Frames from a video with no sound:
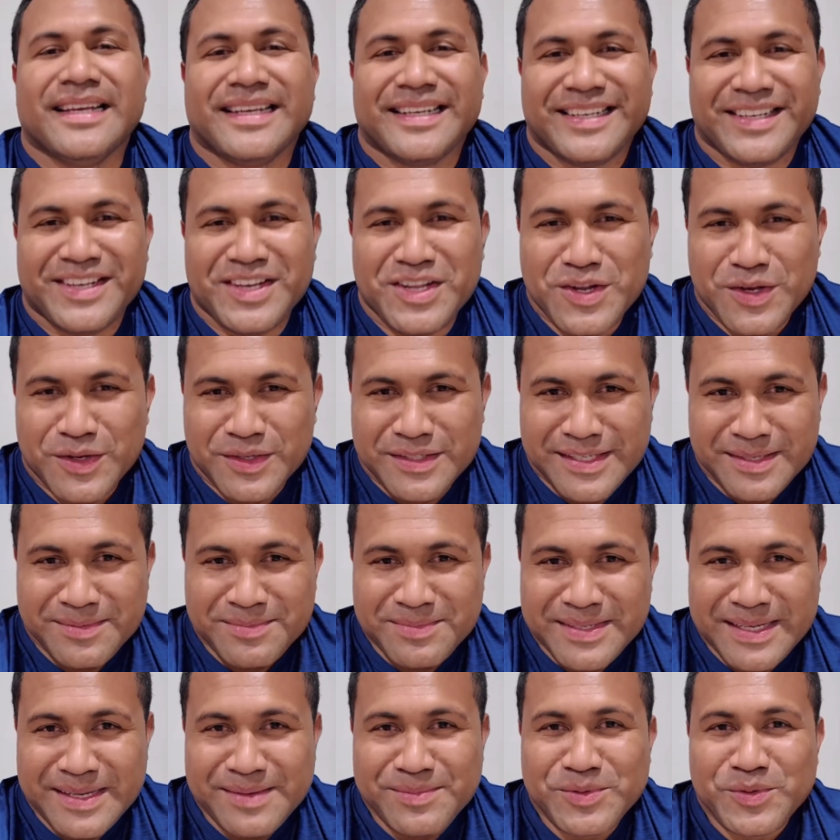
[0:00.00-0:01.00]
You know,
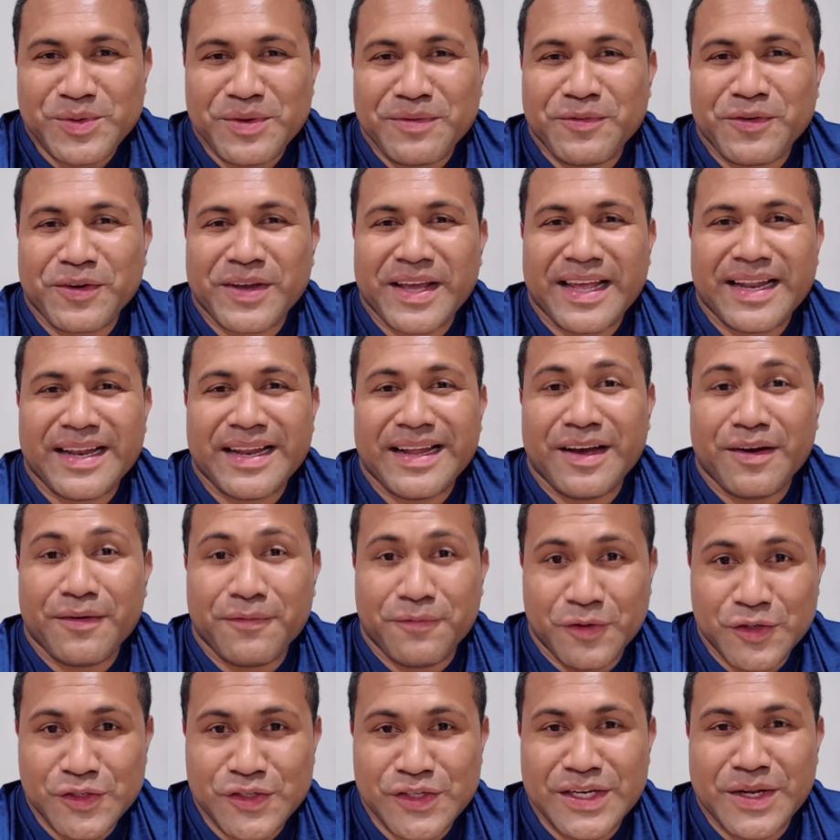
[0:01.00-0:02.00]
sometimes we forget how
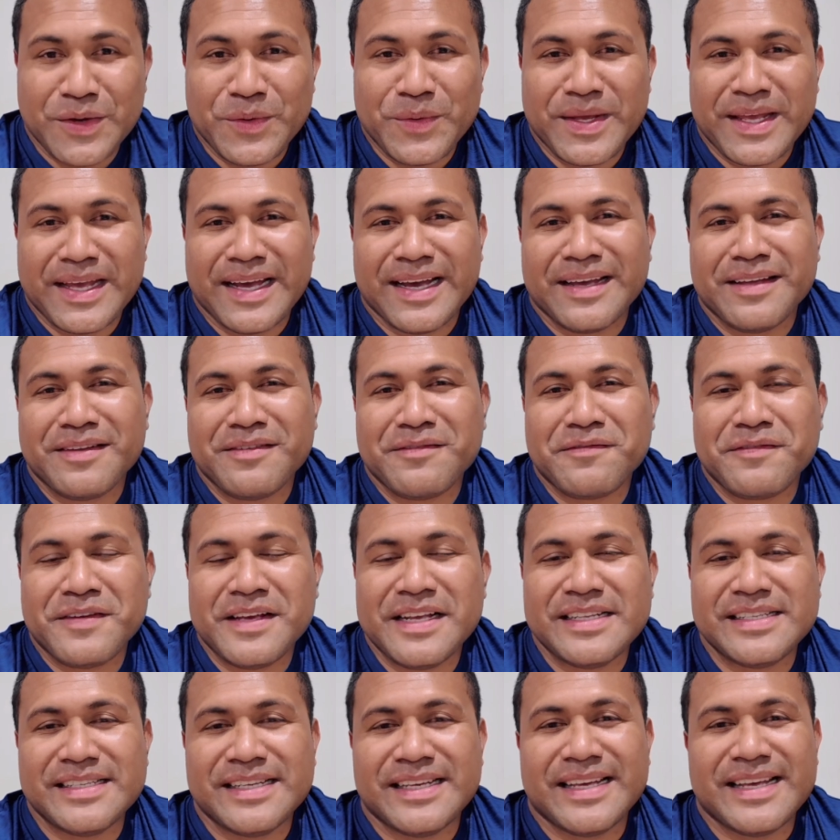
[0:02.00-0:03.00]
fortunate we are in
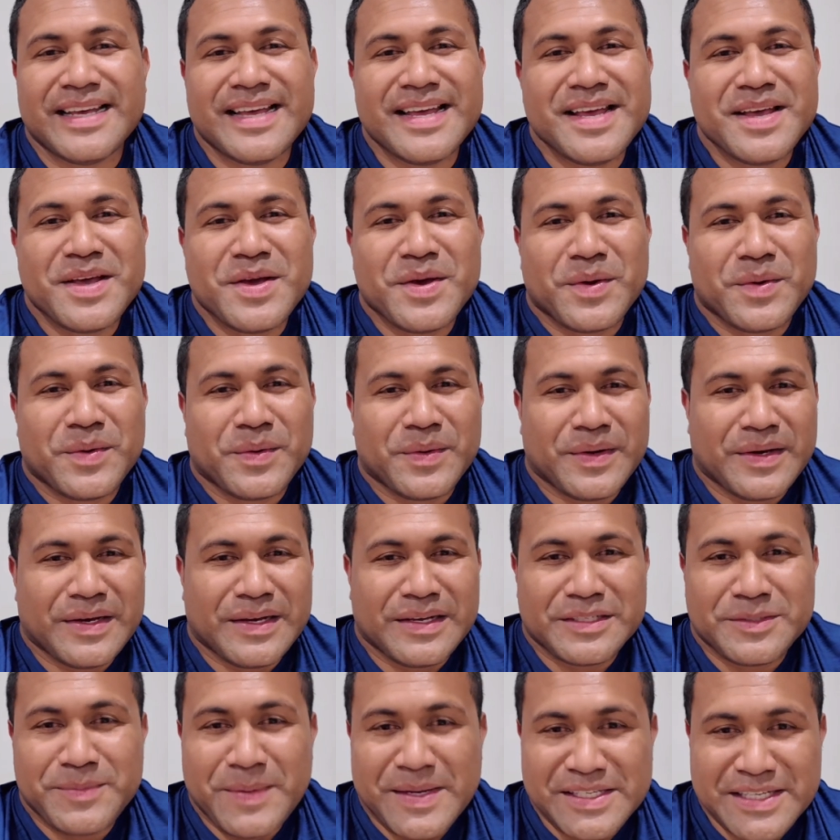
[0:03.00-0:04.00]
Fiji.
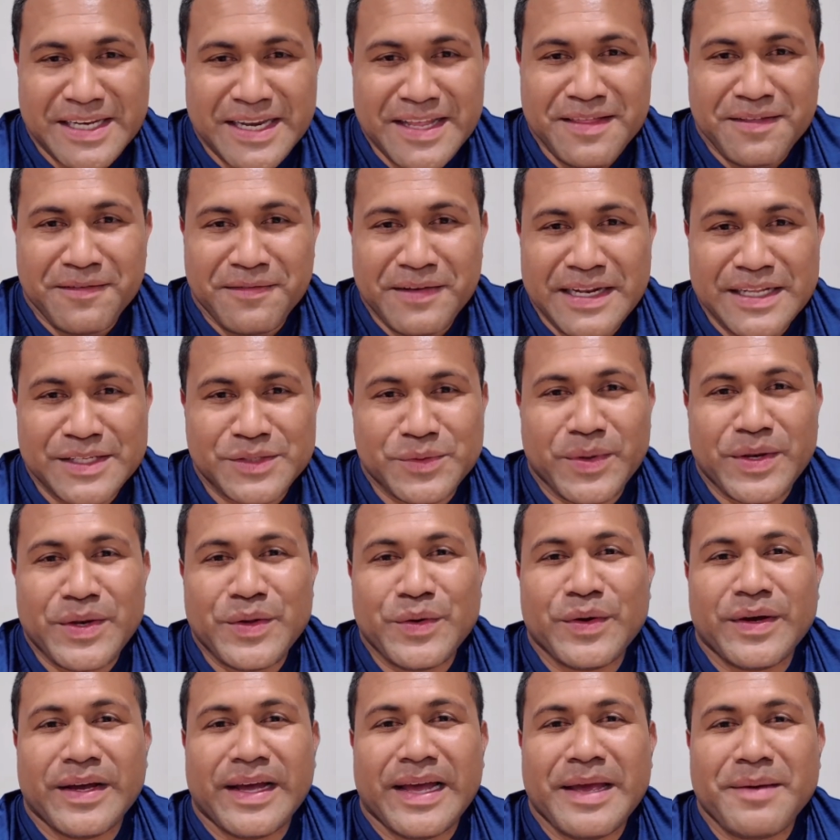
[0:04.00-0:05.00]
Especially in the village, when
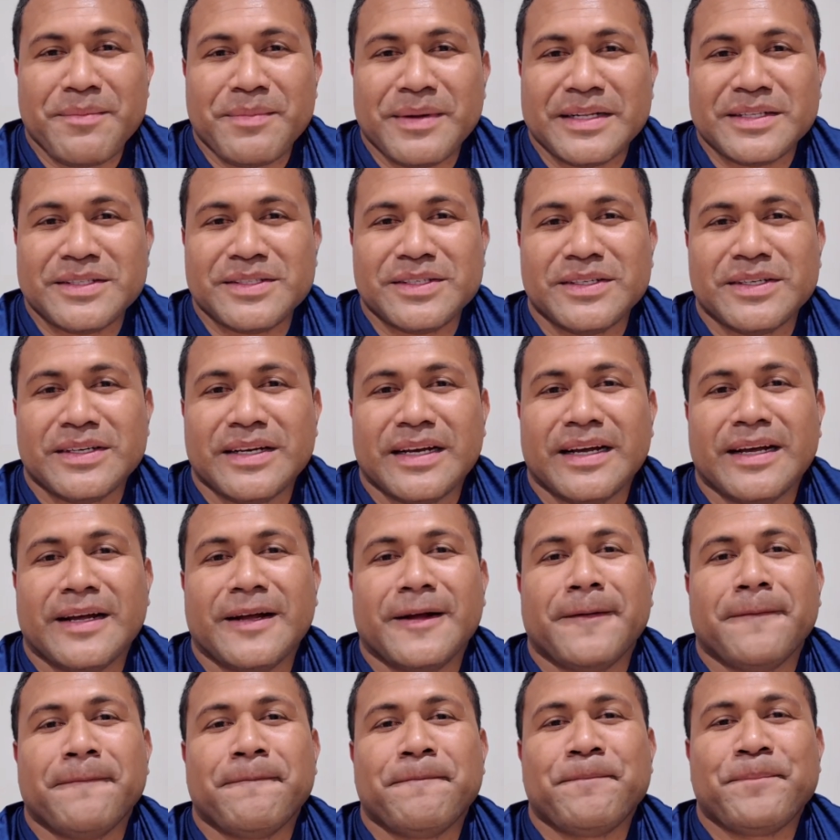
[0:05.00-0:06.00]
you are able
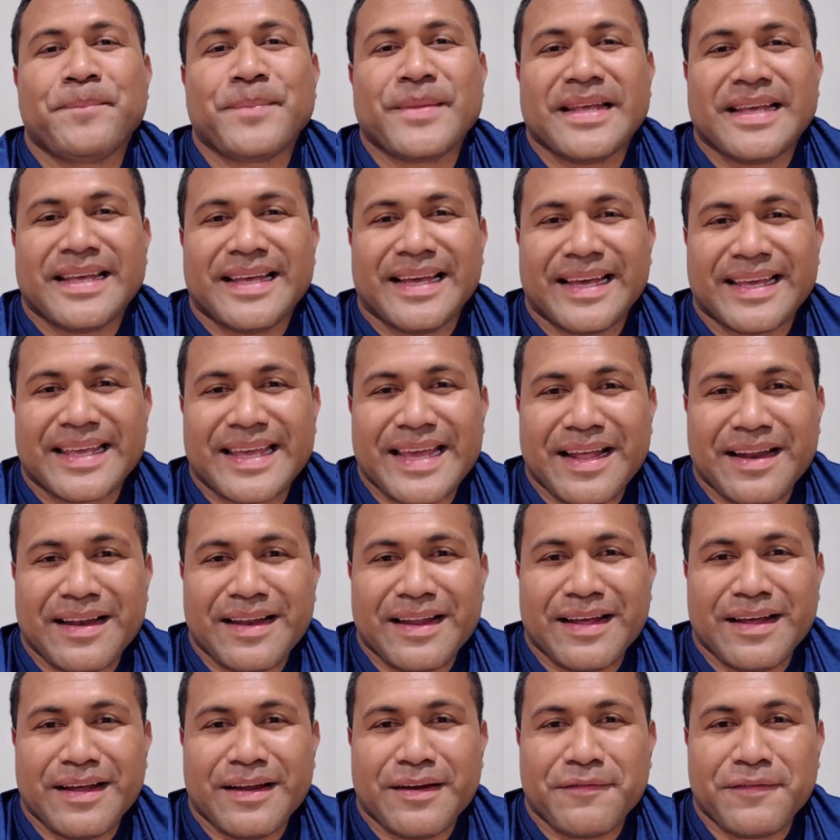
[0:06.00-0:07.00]
to get
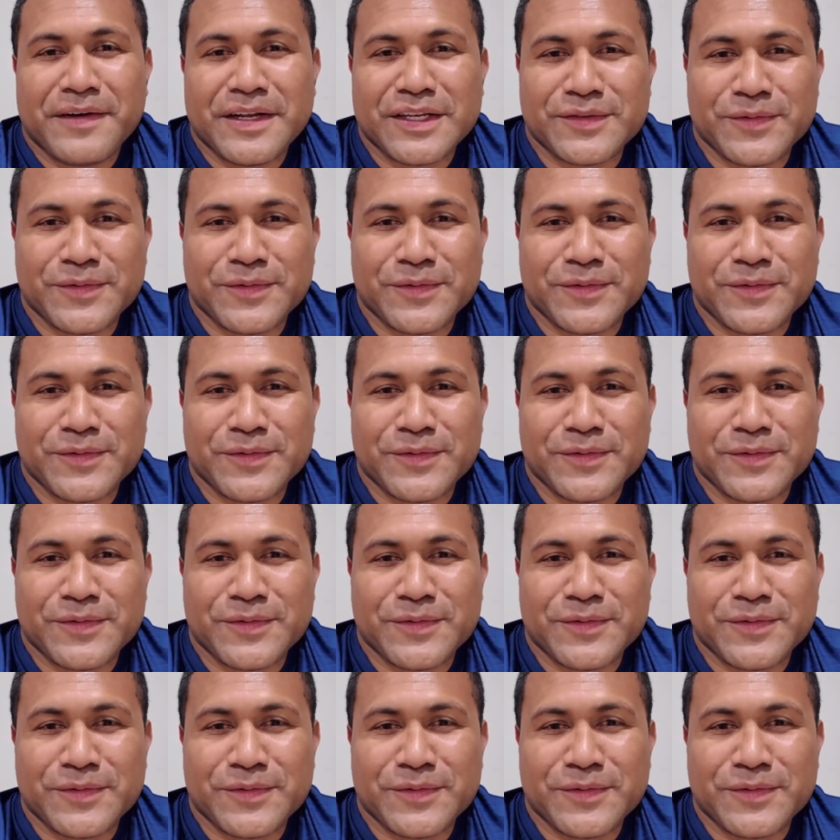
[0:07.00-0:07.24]
fresh